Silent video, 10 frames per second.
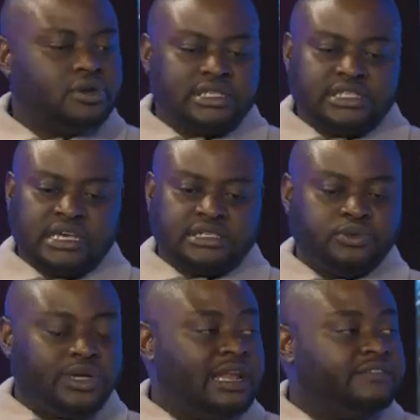you and says,
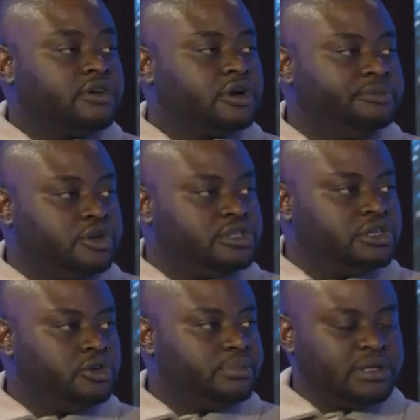we love the community
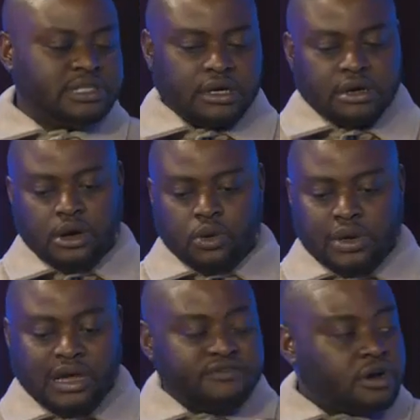you're building, we
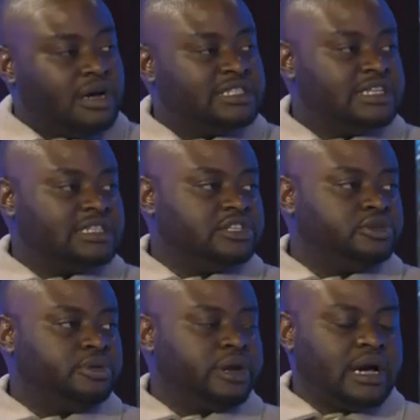love the content that you're
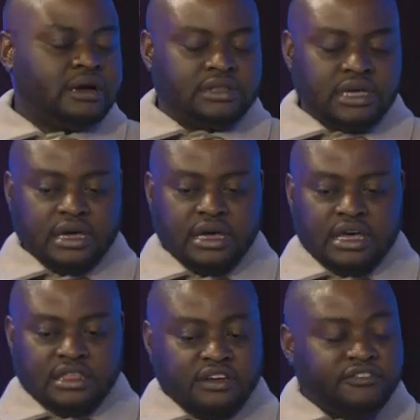putting out there,
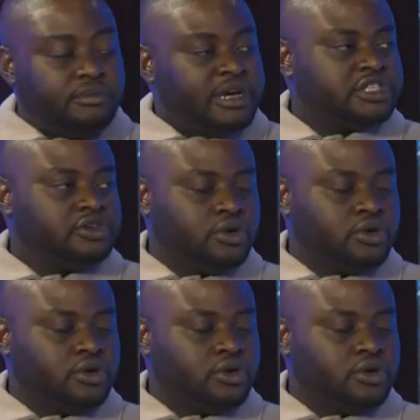the information you're